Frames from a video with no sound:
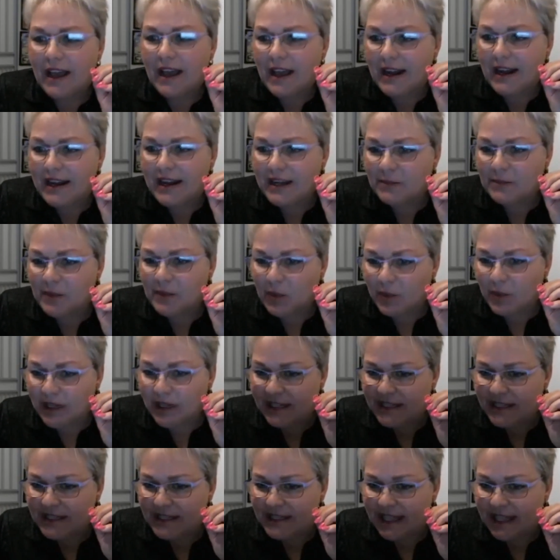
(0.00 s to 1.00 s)
let me quickly
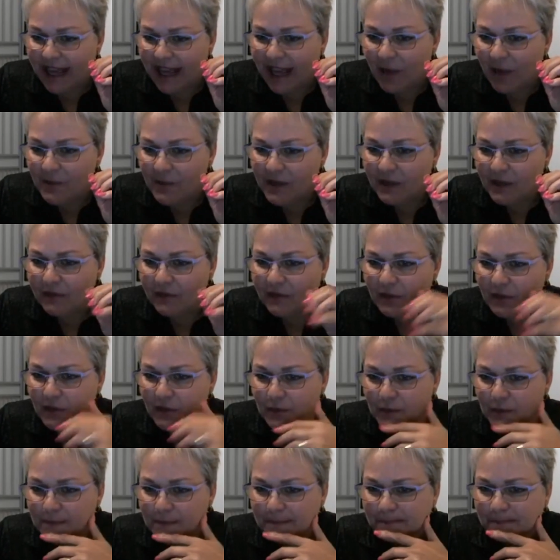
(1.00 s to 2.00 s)
see, how many of
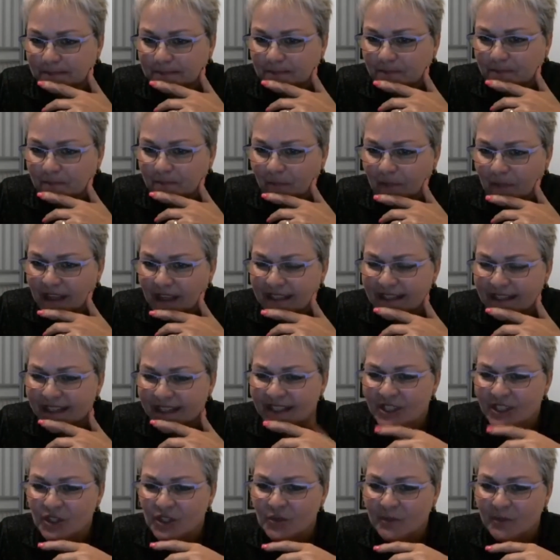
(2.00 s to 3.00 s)
you done
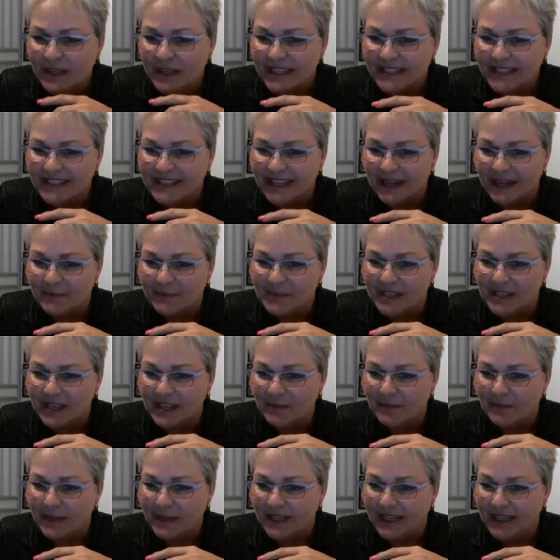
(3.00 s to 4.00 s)
it too many times? Yeah,
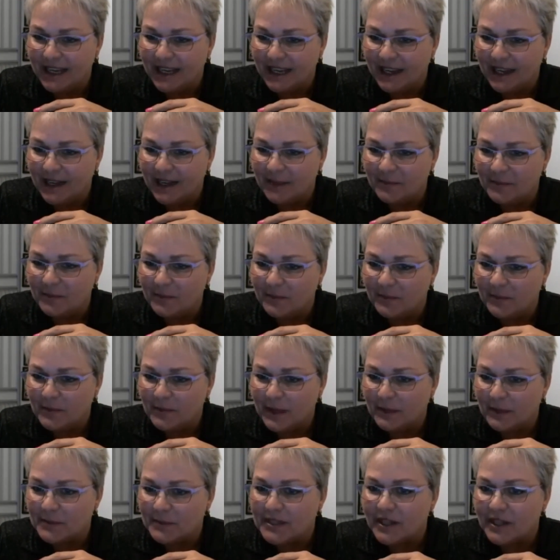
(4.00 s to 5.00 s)
Billy,
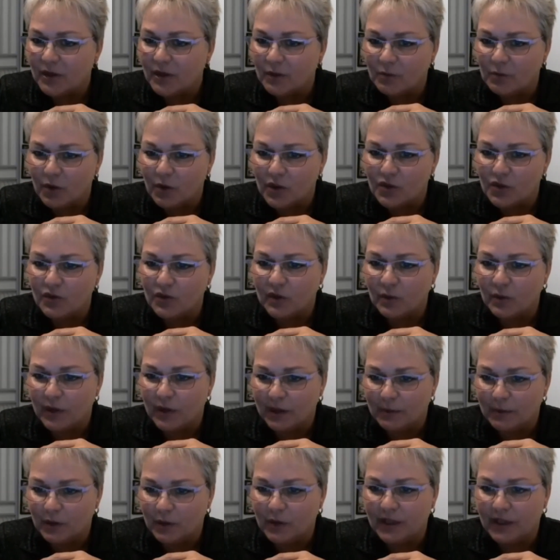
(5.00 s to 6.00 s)
I'm set on mastering what
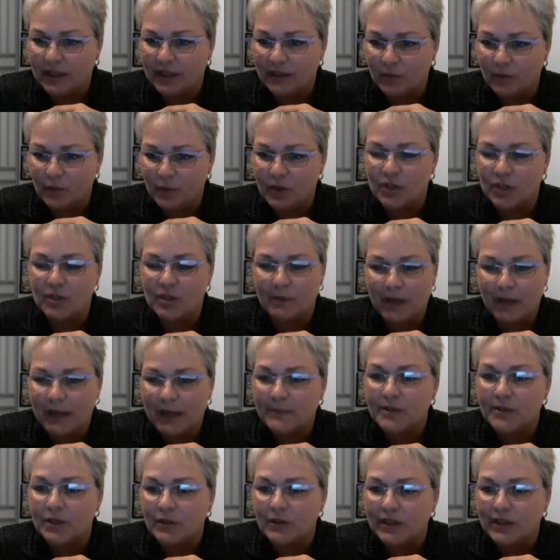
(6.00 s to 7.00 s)
I'm doing at the workshop.
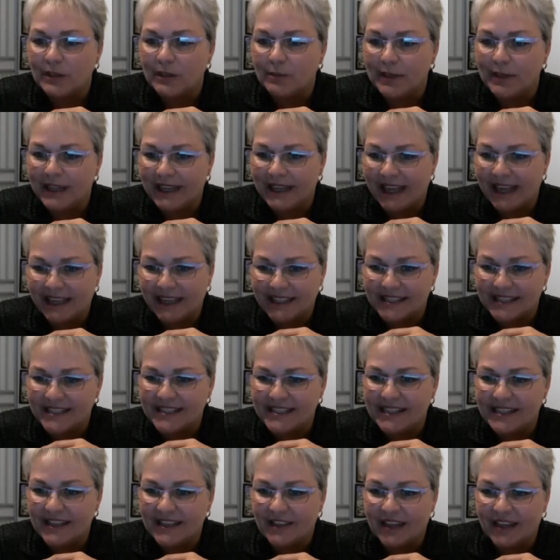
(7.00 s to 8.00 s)
Absolutely, Billy, I can
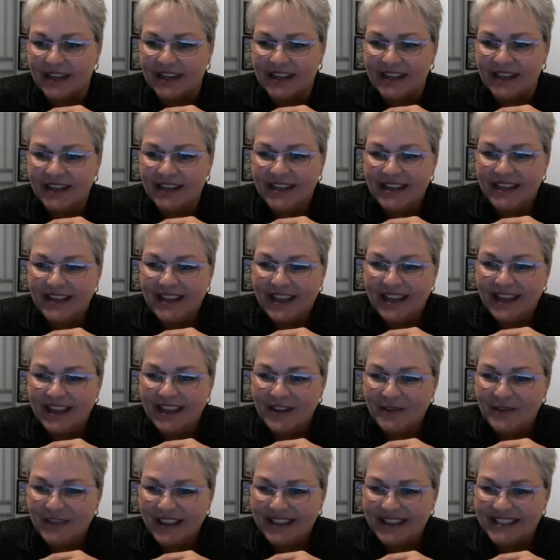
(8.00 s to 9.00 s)
see that. Hello,
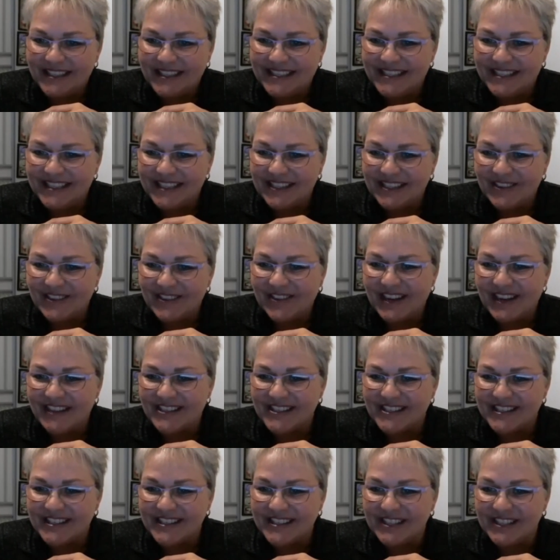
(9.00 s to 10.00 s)
Valentine, great to
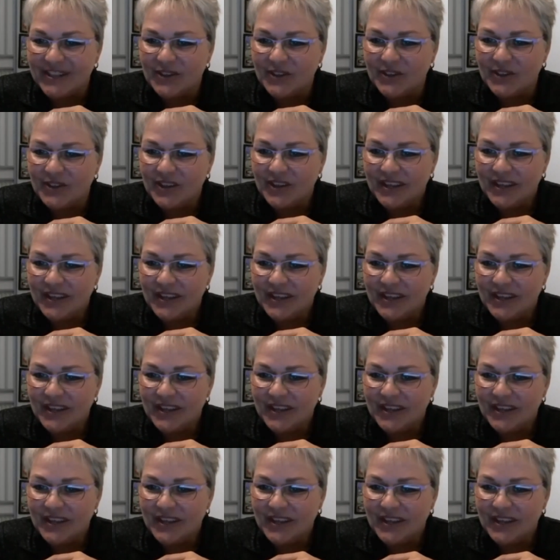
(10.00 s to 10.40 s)
see you.